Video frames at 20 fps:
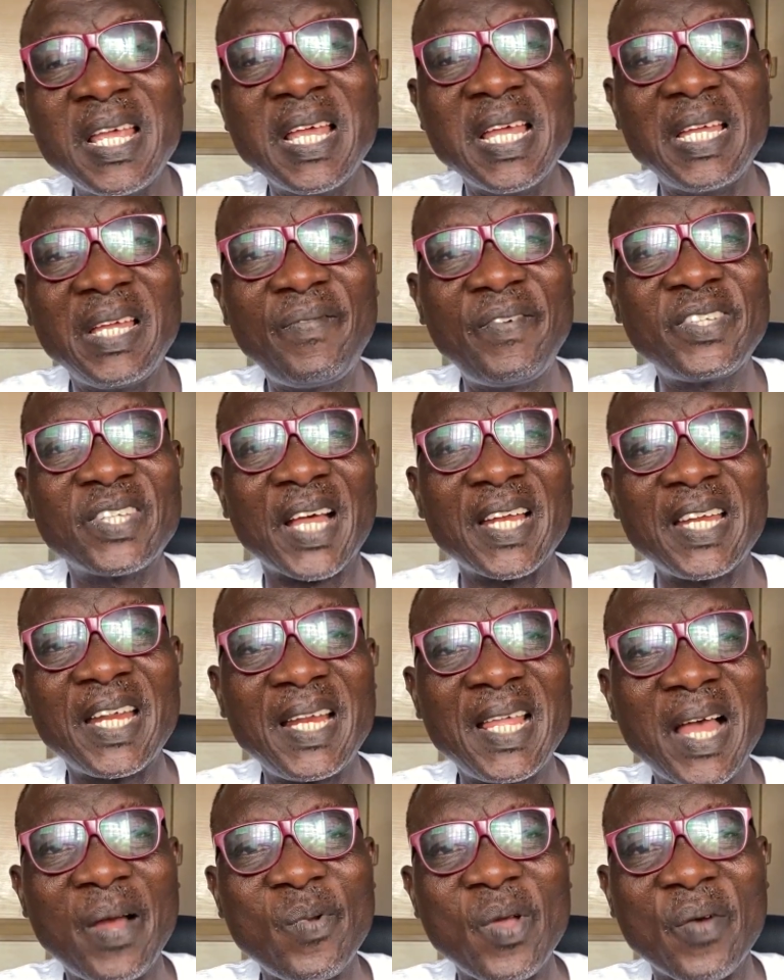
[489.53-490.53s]
If it's an
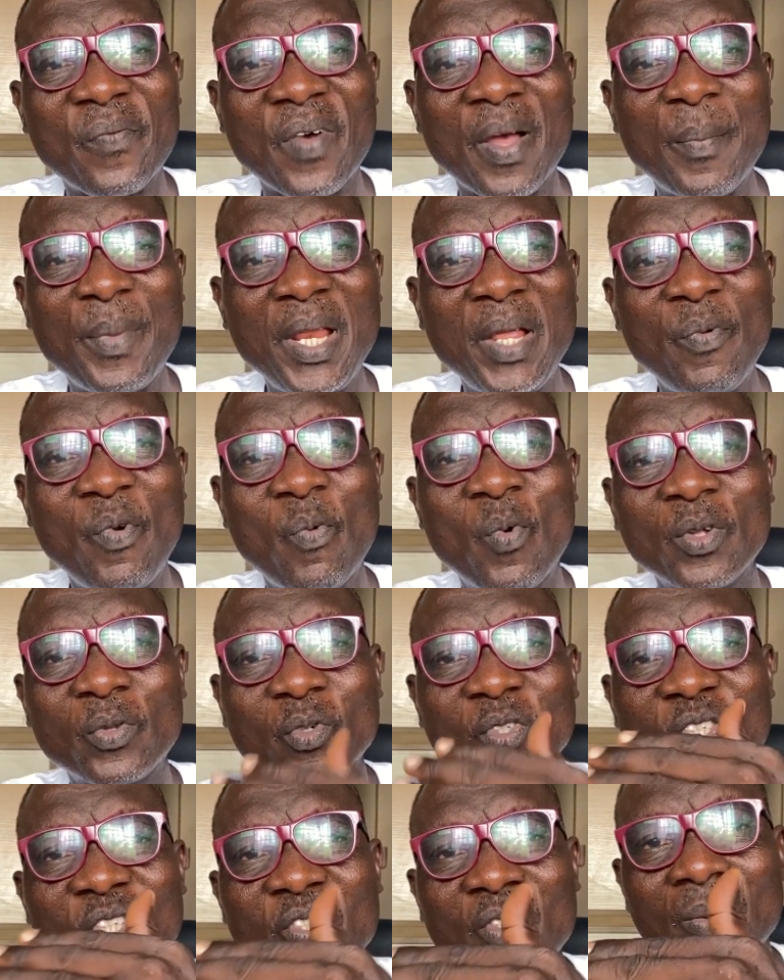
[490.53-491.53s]
area we are familiar, we want to
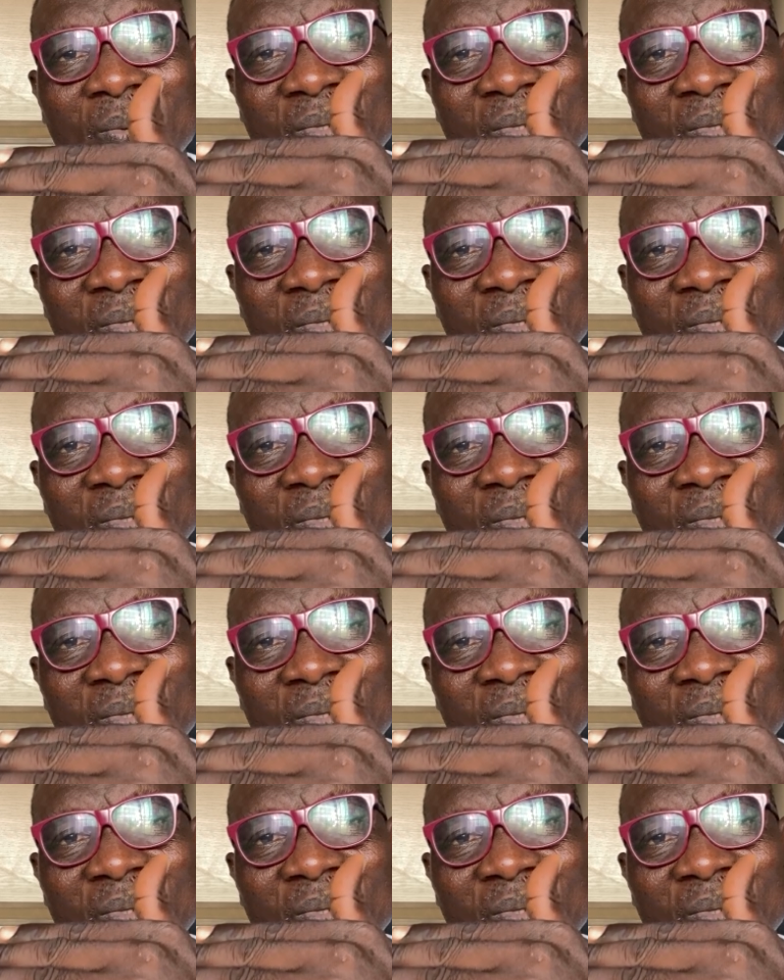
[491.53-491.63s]
see some